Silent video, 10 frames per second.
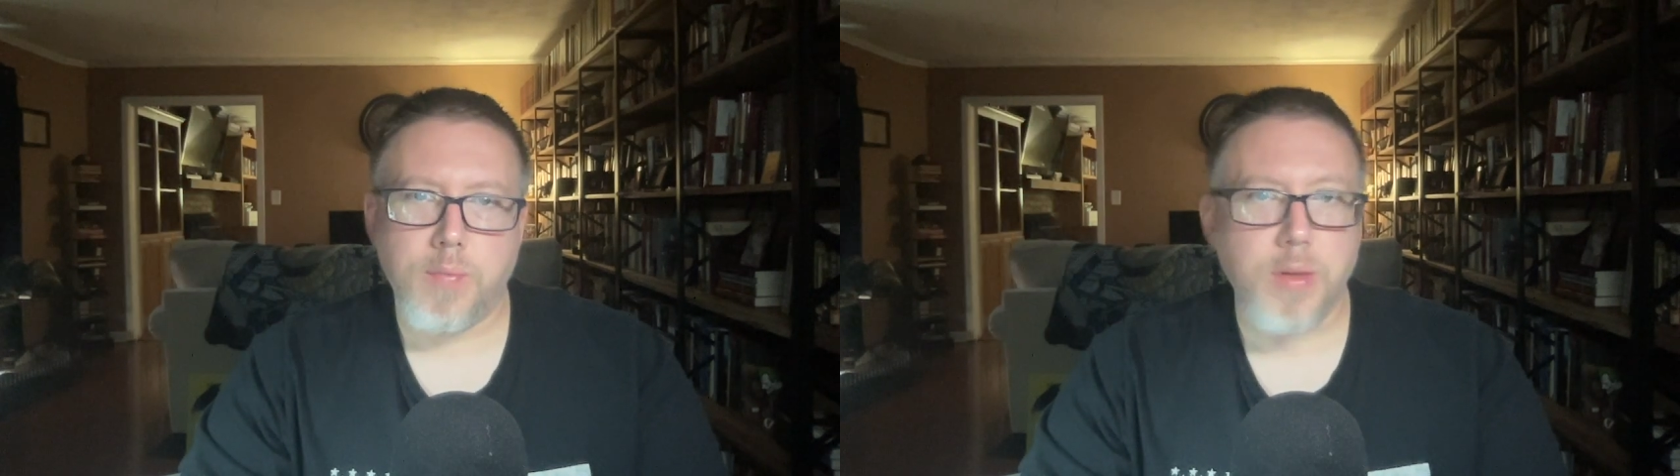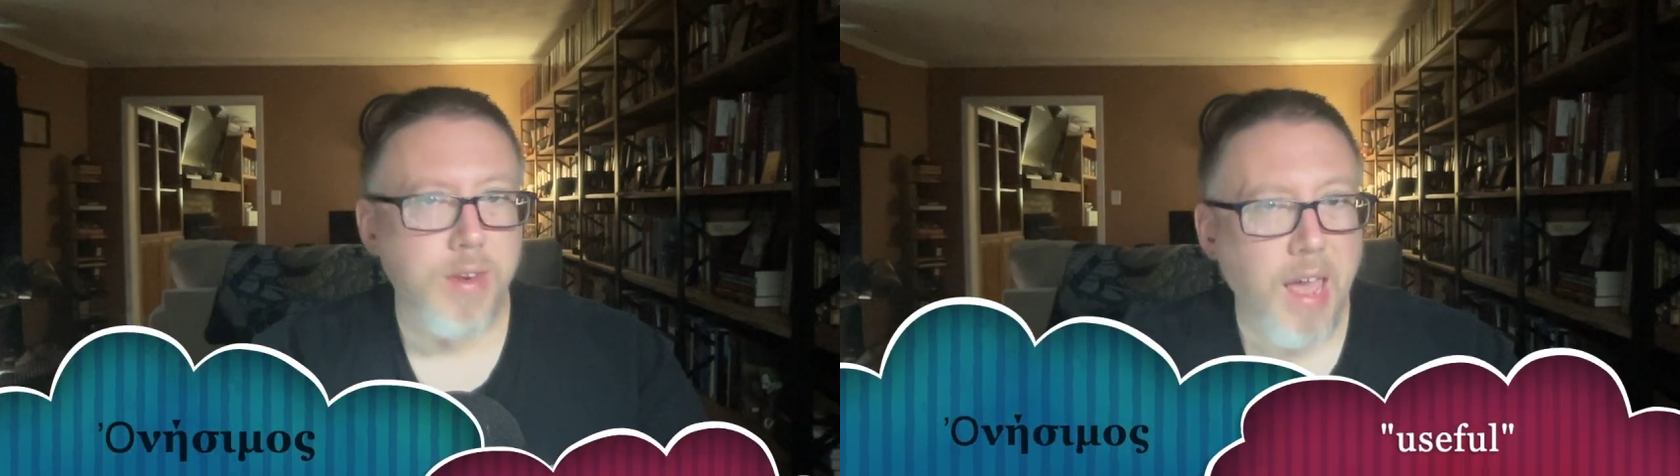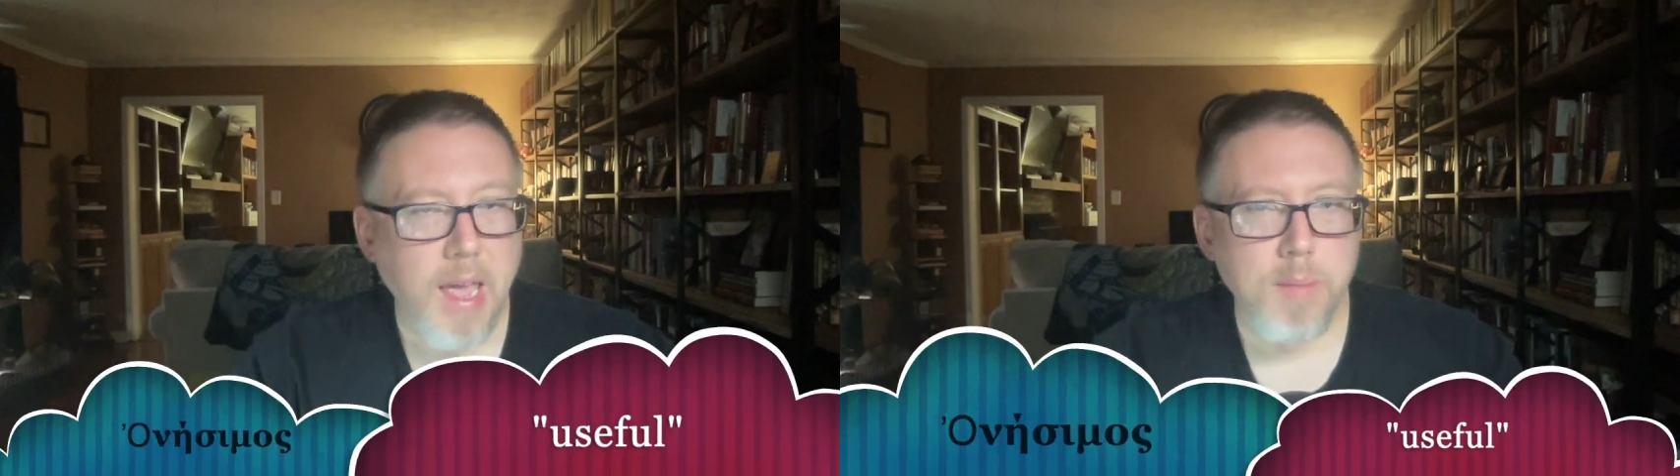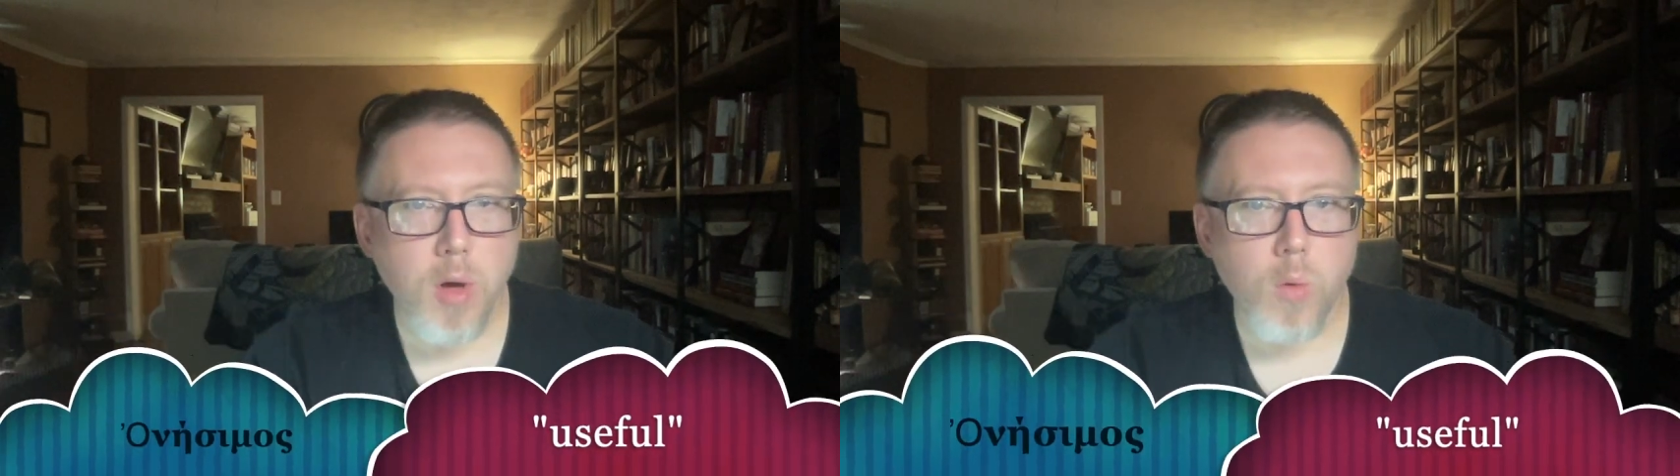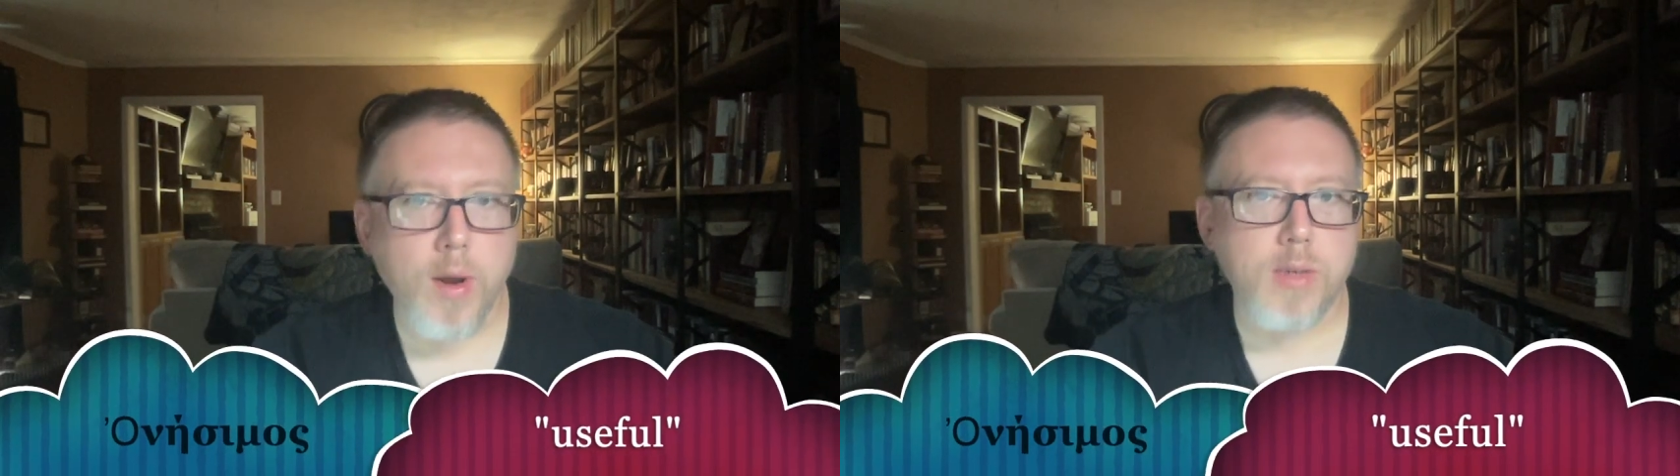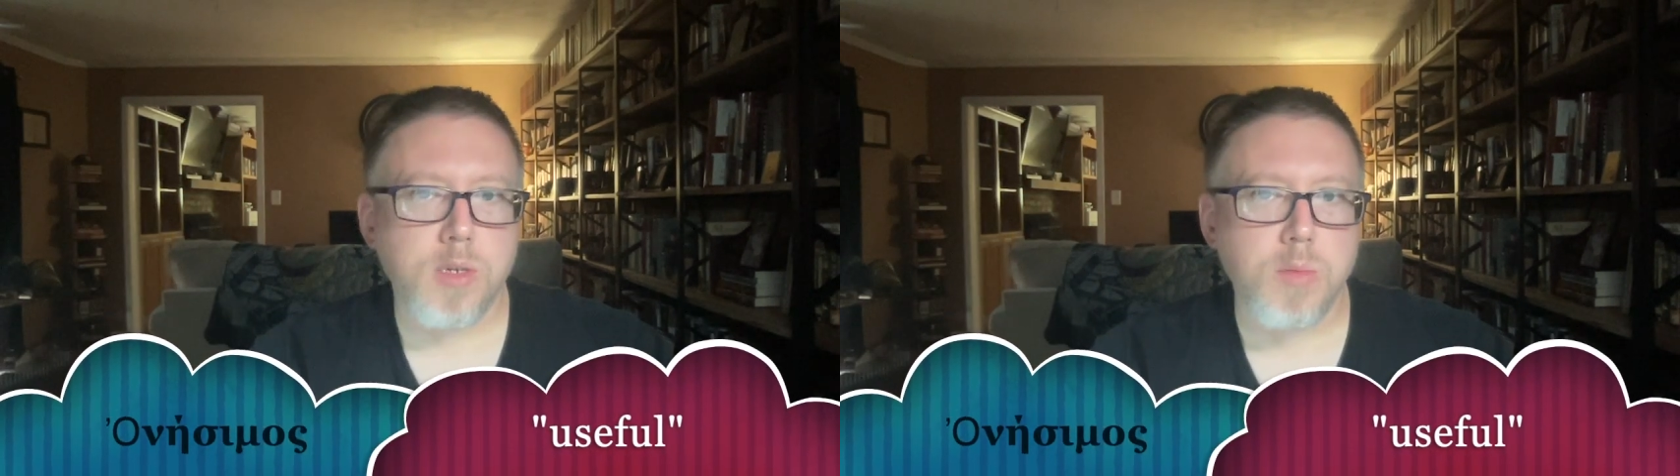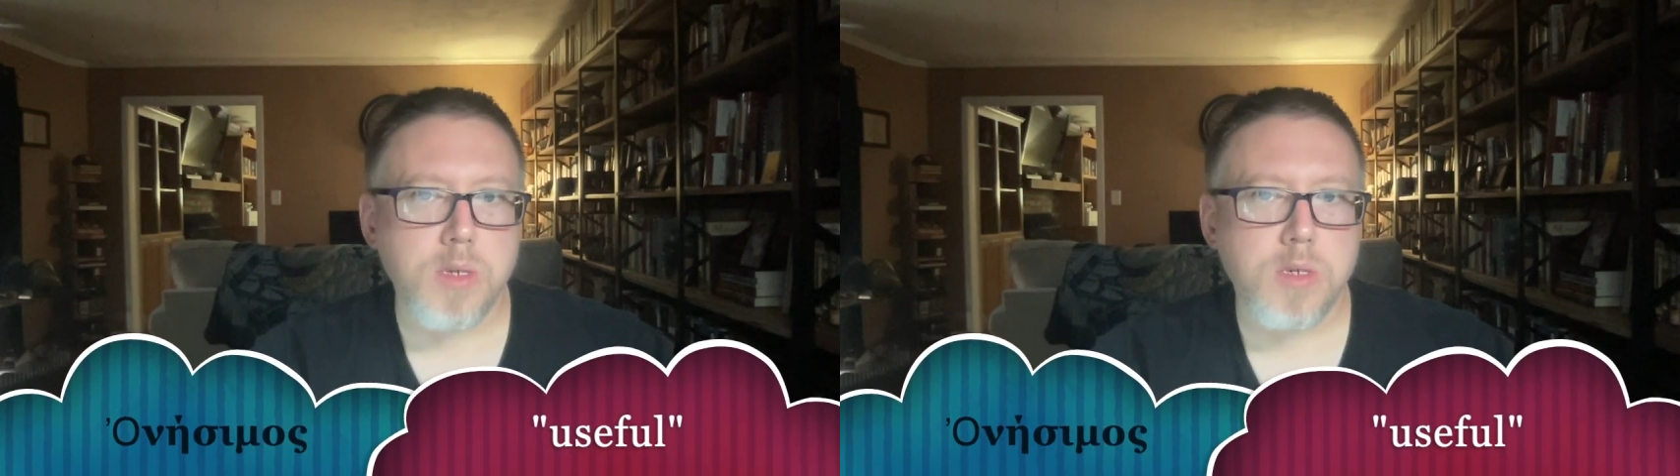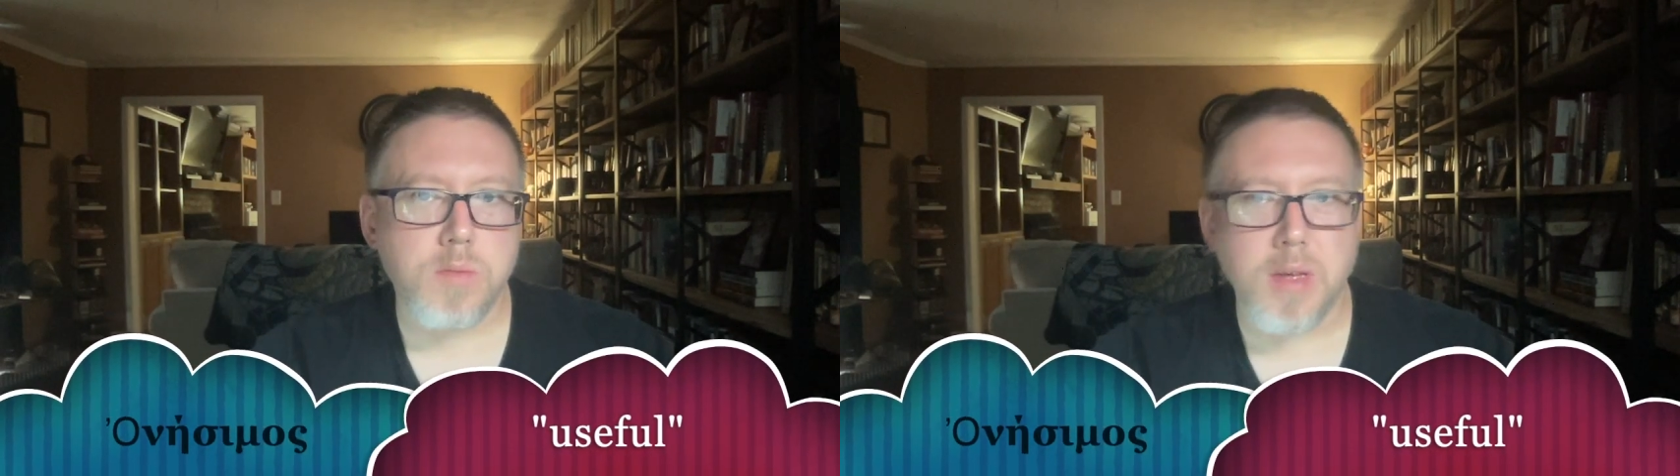The name Onesimus